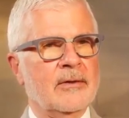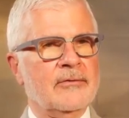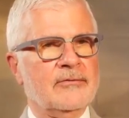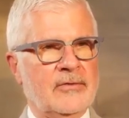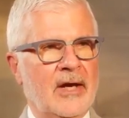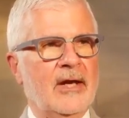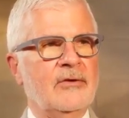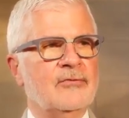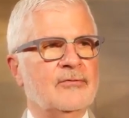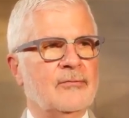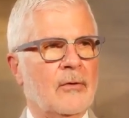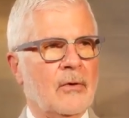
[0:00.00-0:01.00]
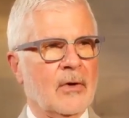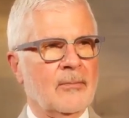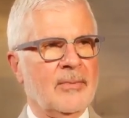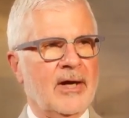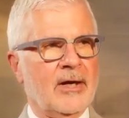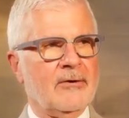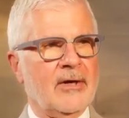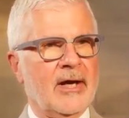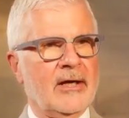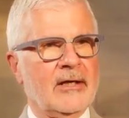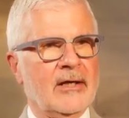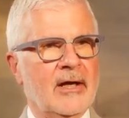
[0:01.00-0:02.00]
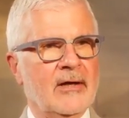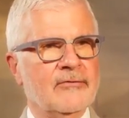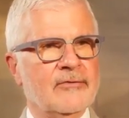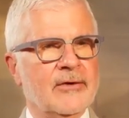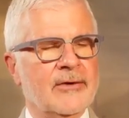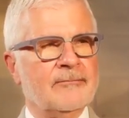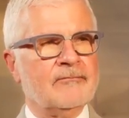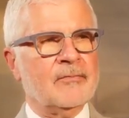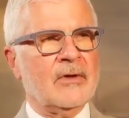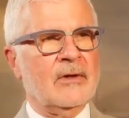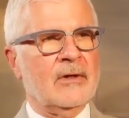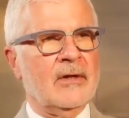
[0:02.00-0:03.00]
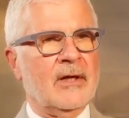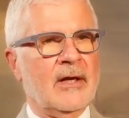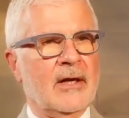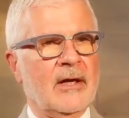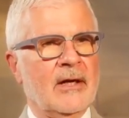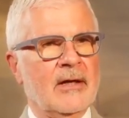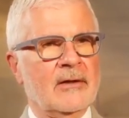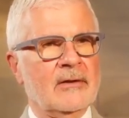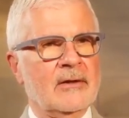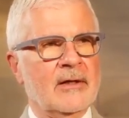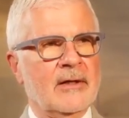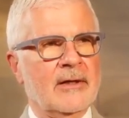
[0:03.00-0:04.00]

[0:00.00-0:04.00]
stage 4 pancreatic cancer, and